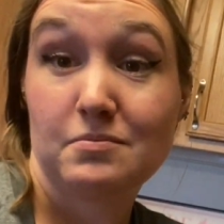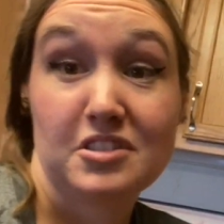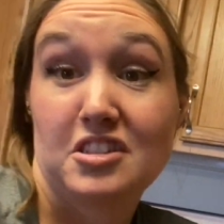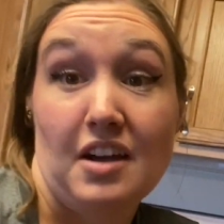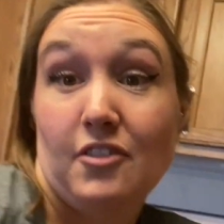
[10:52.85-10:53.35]

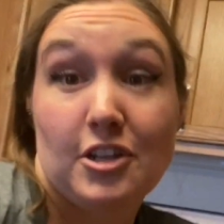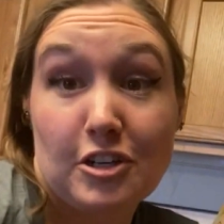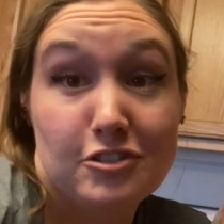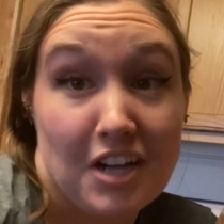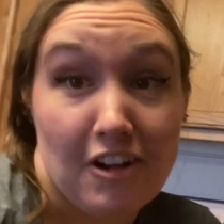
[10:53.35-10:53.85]
discover in
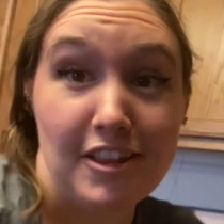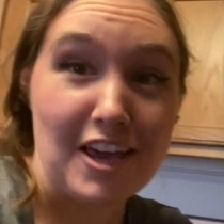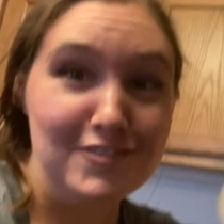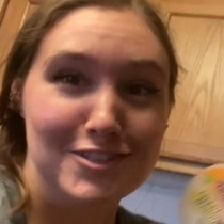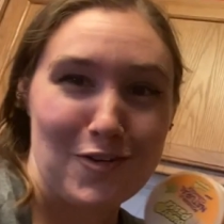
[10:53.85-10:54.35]
your entire
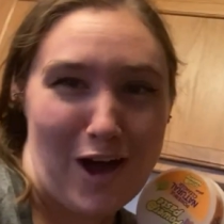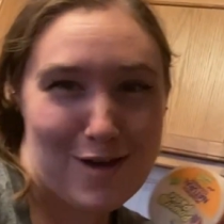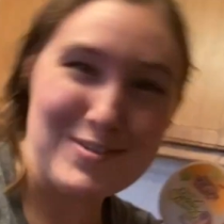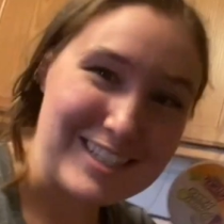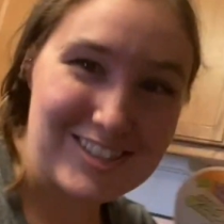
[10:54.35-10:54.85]
life. So
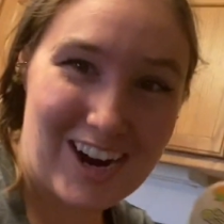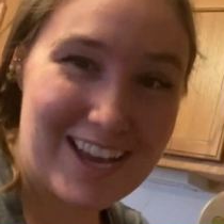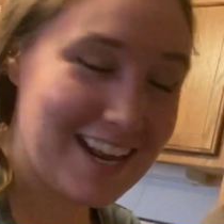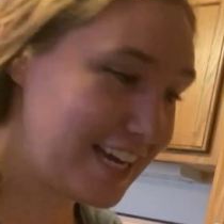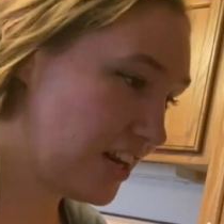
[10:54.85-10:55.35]
I'm gonna try
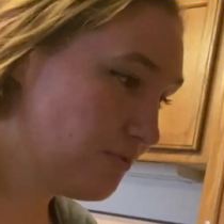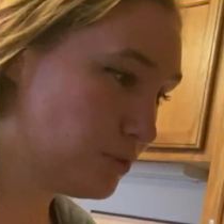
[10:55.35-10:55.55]
it. I got it from